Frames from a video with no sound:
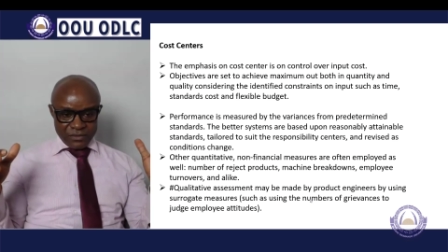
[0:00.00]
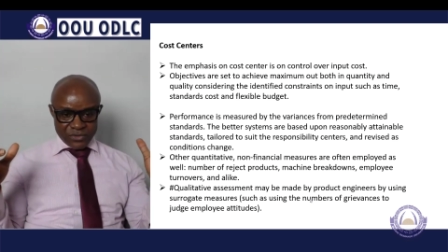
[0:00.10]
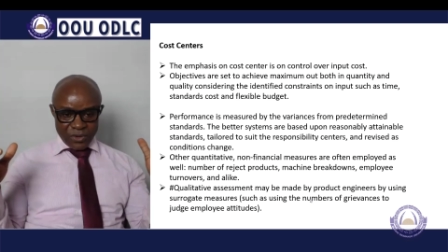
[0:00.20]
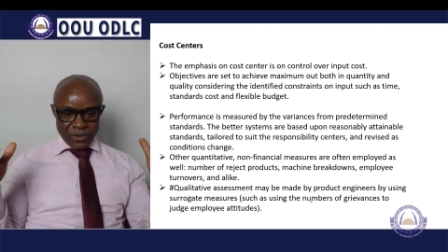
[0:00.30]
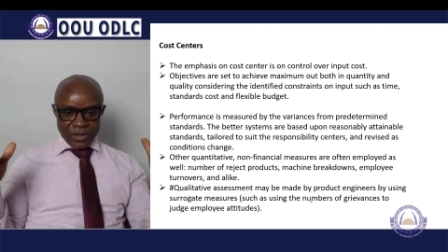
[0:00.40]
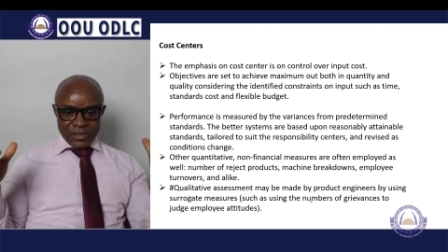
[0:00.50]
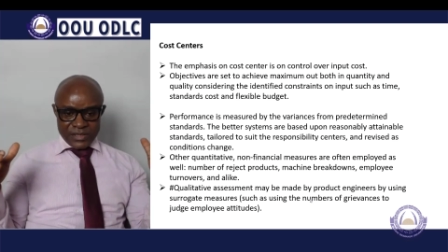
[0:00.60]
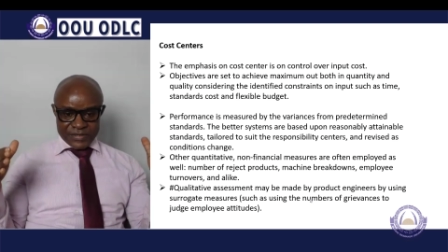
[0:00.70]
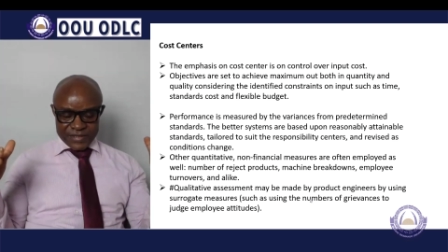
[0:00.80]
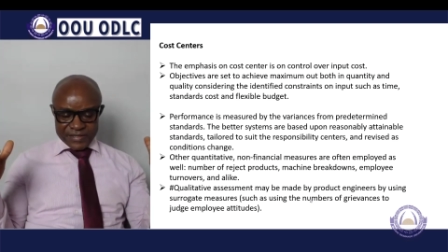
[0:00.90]
So
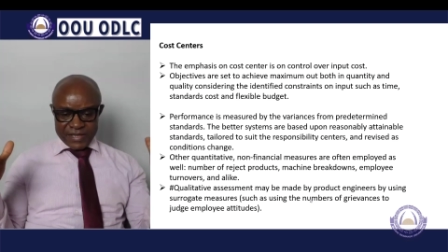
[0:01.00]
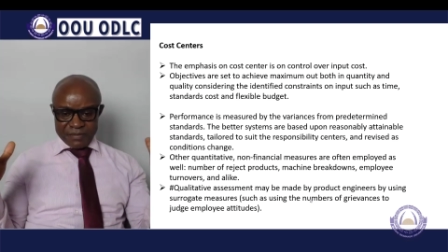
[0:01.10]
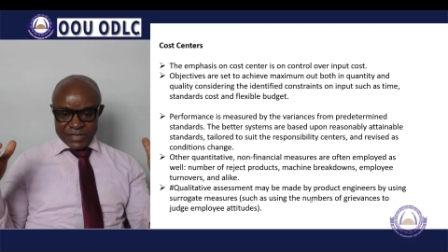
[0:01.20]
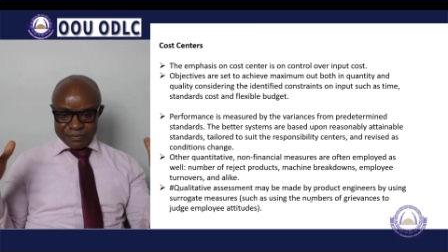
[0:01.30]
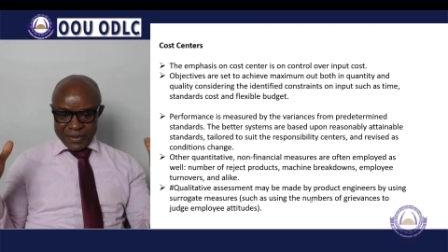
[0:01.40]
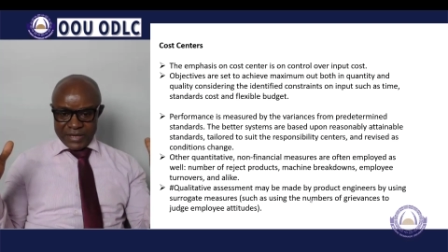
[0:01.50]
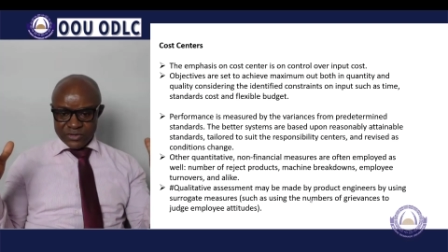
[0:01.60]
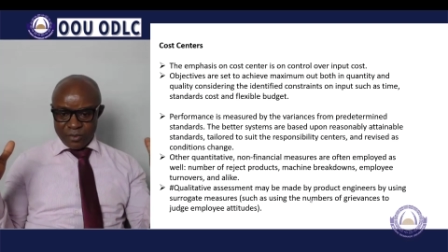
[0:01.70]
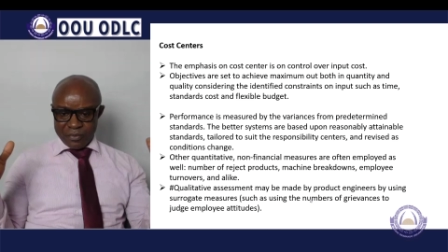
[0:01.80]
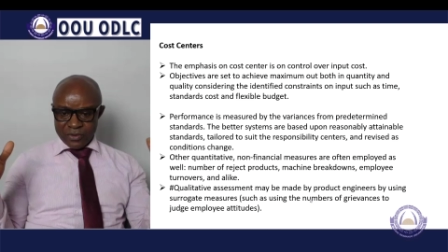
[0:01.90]
the system is
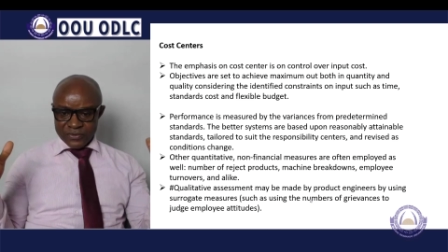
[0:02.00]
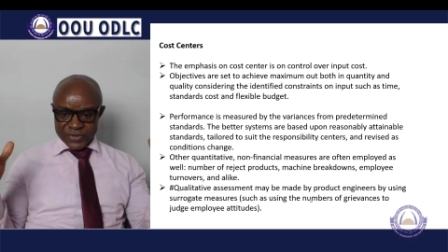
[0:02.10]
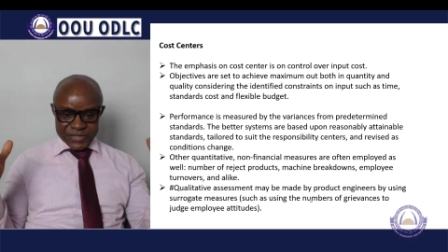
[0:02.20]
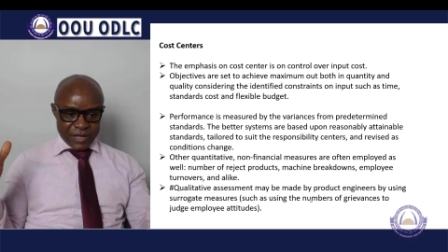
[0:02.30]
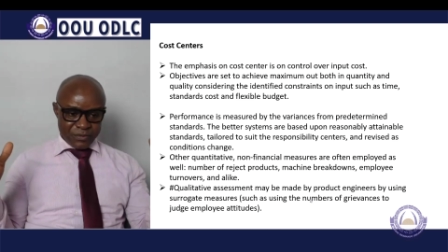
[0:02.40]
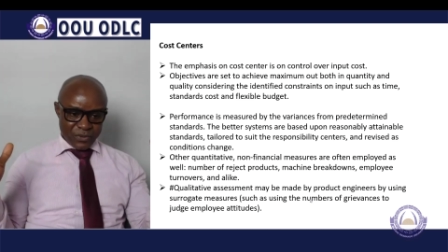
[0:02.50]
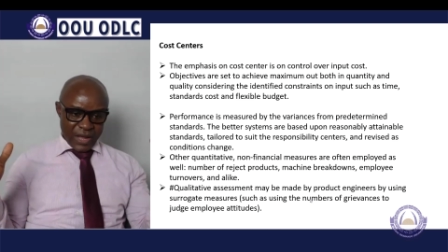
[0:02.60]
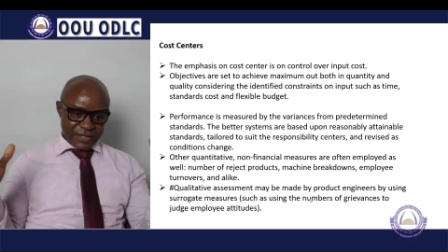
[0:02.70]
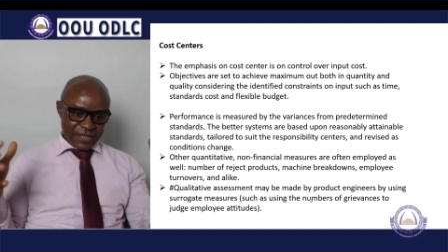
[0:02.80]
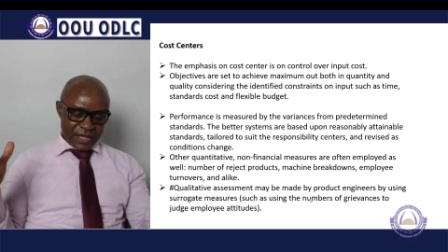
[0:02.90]
based upon reasonable,
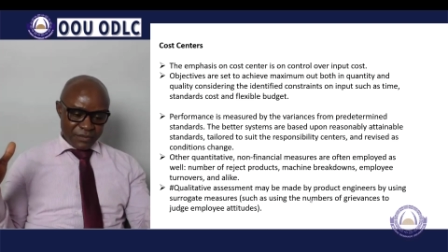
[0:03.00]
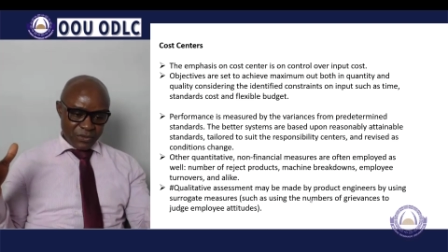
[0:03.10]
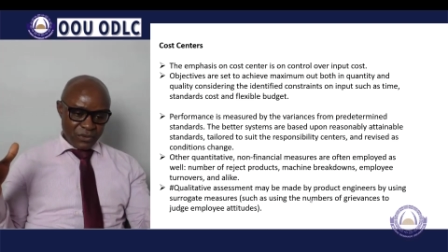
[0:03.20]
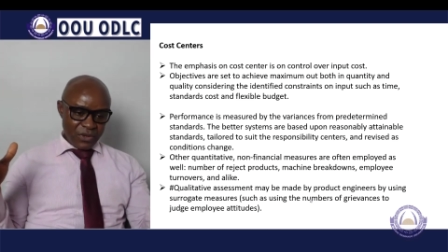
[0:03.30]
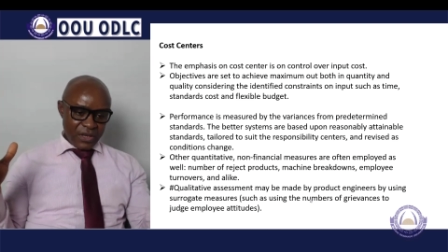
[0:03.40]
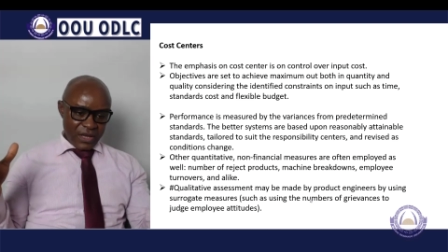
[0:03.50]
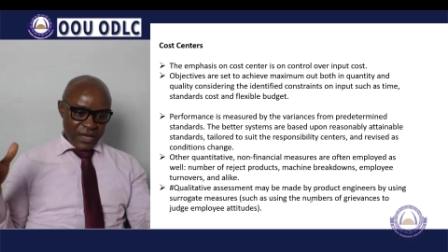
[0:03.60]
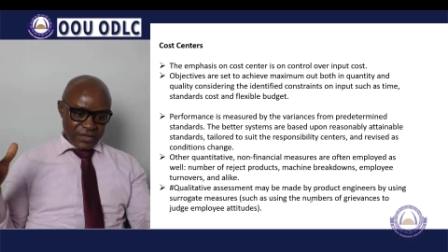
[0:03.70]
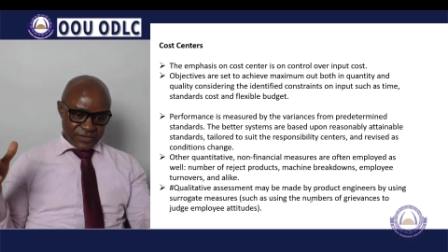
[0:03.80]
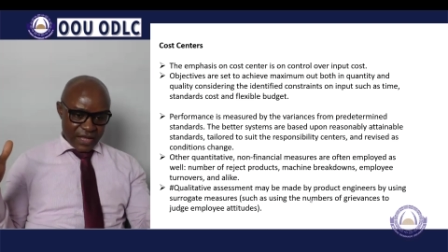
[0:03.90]
attainable
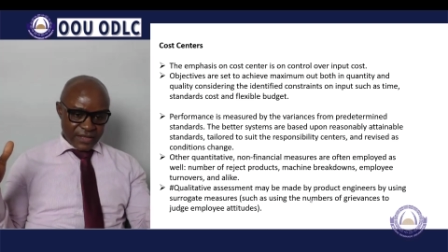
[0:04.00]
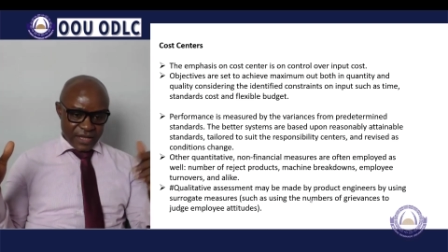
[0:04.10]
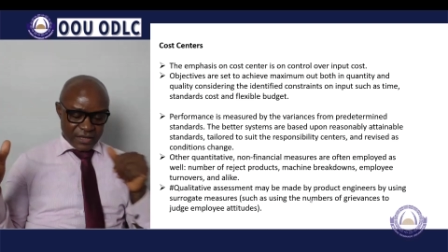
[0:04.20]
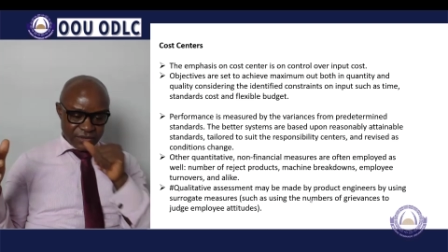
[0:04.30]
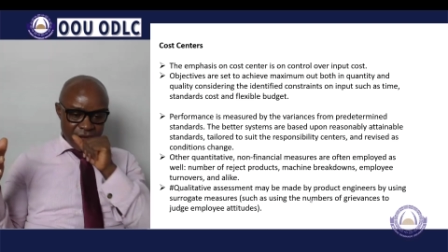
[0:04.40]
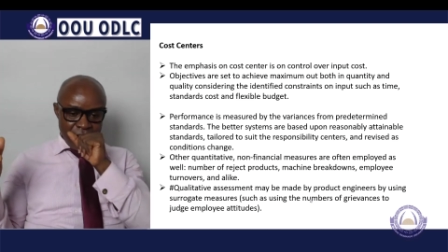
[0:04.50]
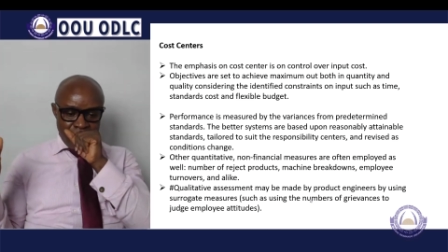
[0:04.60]
standards